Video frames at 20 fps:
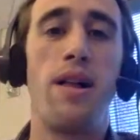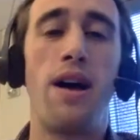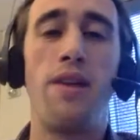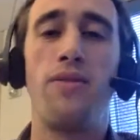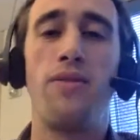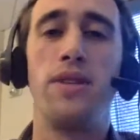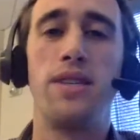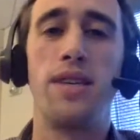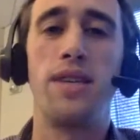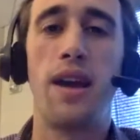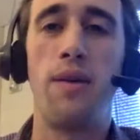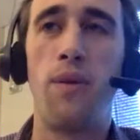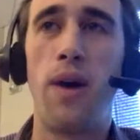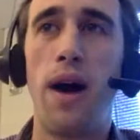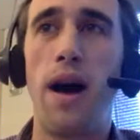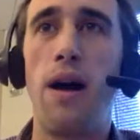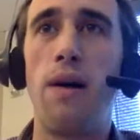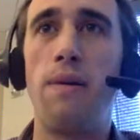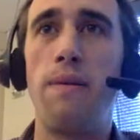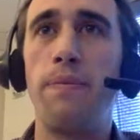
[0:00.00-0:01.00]
and say,
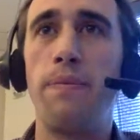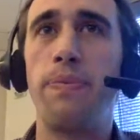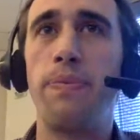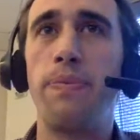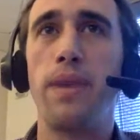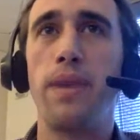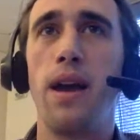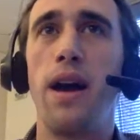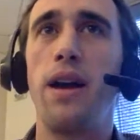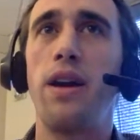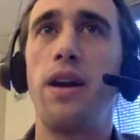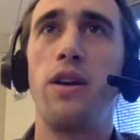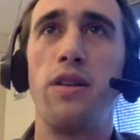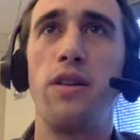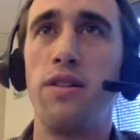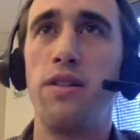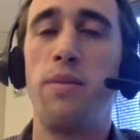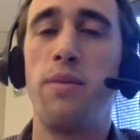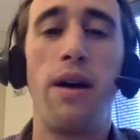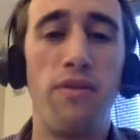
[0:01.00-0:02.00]
wow, I could have
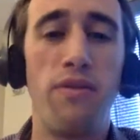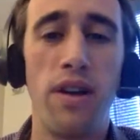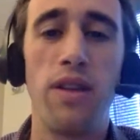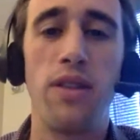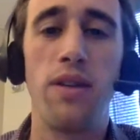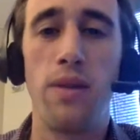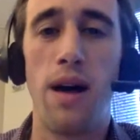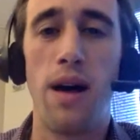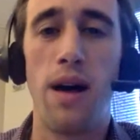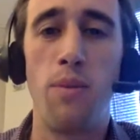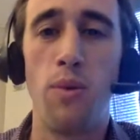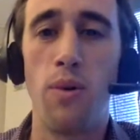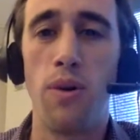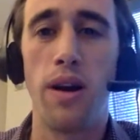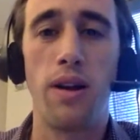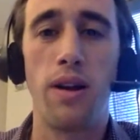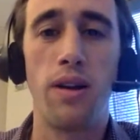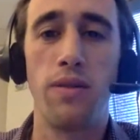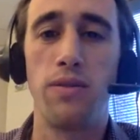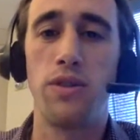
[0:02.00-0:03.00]
lived by faith a lot more. I
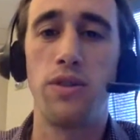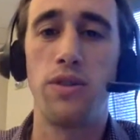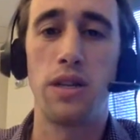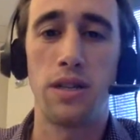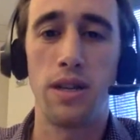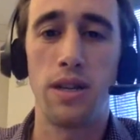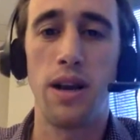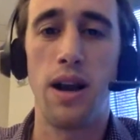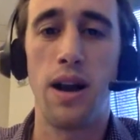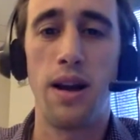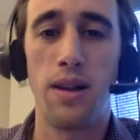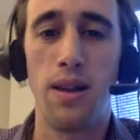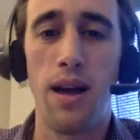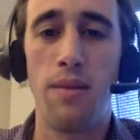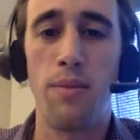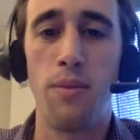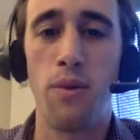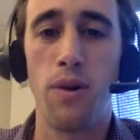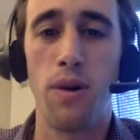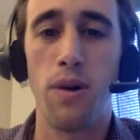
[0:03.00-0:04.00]
could have trusted God a lot
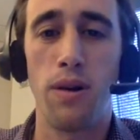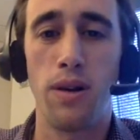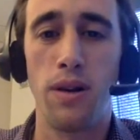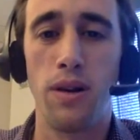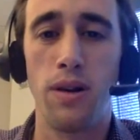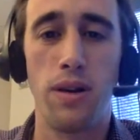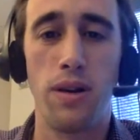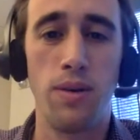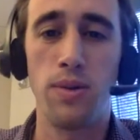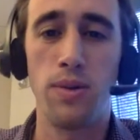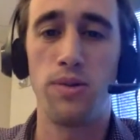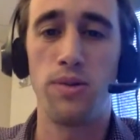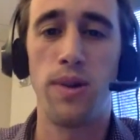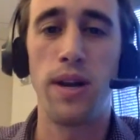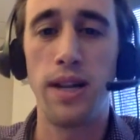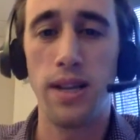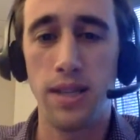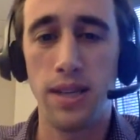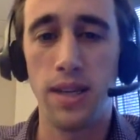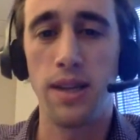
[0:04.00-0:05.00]
more. He was
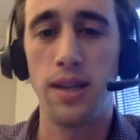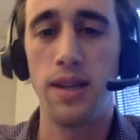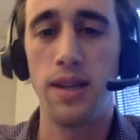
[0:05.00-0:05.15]
ready to